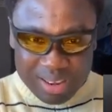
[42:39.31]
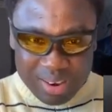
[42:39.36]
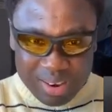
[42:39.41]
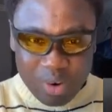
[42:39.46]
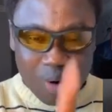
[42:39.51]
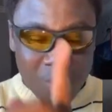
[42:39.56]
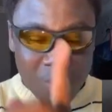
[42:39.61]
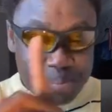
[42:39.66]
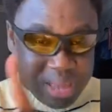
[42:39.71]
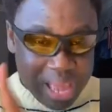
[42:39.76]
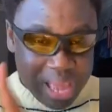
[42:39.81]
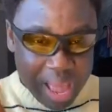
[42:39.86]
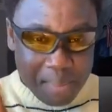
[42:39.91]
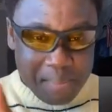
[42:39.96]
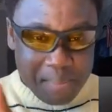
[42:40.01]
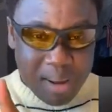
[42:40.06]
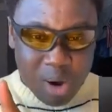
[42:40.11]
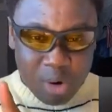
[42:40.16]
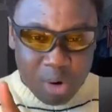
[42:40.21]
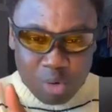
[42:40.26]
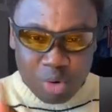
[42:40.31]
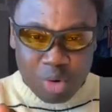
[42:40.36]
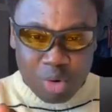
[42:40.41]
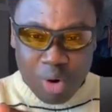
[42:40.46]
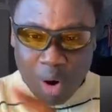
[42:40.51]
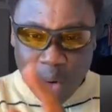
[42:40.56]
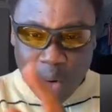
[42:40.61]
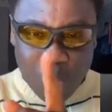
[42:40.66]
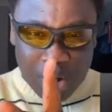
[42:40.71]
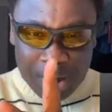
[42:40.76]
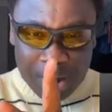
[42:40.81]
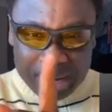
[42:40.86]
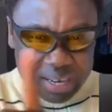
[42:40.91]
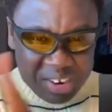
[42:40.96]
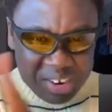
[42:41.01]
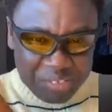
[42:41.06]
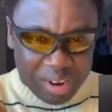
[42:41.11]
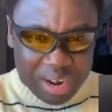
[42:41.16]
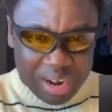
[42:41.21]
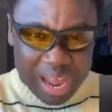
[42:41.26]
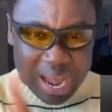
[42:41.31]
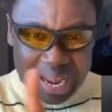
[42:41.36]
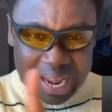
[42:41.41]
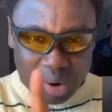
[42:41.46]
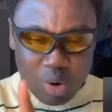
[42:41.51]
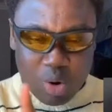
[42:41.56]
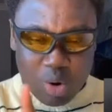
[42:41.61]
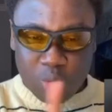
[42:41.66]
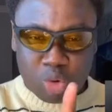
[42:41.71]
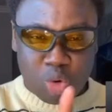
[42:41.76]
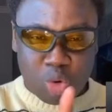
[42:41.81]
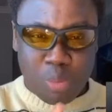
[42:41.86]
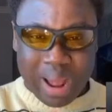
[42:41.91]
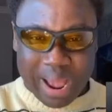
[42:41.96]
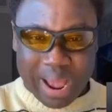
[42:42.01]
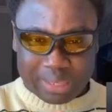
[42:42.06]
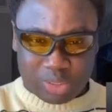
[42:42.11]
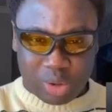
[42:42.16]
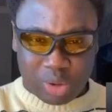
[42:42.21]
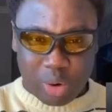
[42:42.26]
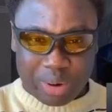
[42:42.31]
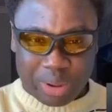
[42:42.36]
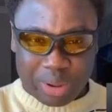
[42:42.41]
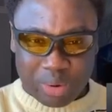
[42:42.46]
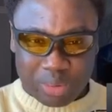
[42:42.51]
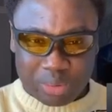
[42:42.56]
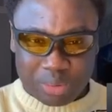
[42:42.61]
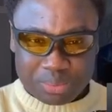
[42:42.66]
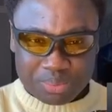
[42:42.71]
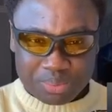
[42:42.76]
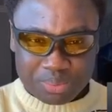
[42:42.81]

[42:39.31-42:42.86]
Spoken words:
Obi about no, or a different angle who Dubai story, no.